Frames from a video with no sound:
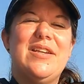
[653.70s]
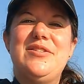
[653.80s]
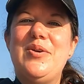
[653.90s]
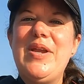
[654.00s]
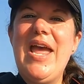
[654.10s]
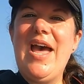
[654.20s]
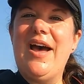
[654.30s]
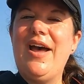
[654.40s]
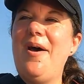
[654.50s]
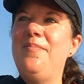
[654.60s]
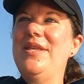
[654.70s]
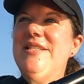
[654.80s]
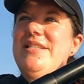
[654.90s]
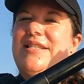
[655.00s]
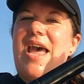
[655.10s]
So yeah,
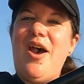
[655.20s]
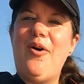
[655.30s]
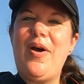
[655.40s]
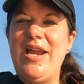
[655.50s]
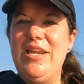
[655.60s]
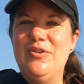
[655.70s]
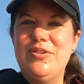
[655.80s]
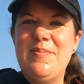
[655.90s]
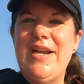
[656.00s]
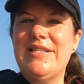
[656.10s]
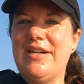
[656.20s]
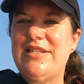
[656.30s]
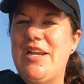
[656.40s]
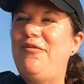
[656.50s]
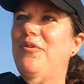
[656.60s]
this is how I use my
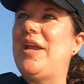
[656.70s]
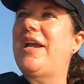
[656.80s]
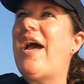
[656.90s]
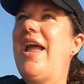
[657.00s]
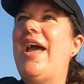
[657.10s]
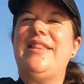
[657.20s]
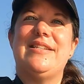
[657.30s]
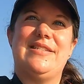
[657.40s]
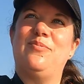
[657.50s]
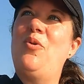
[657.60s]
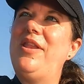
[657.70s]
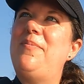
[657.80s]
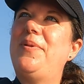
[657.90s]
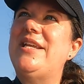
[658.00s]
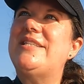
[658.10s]
Tucktec folding kayak. This is one of
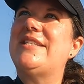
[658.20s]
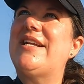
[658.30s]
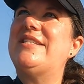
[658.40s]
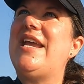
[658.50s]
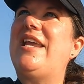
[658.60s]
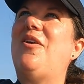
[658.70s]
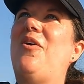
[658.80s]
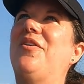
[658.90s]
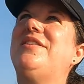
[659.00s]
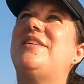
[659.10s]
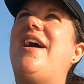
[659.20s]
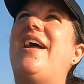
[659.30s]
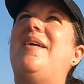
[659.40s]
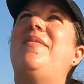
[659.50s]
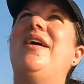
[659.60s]
the places I take it all the time.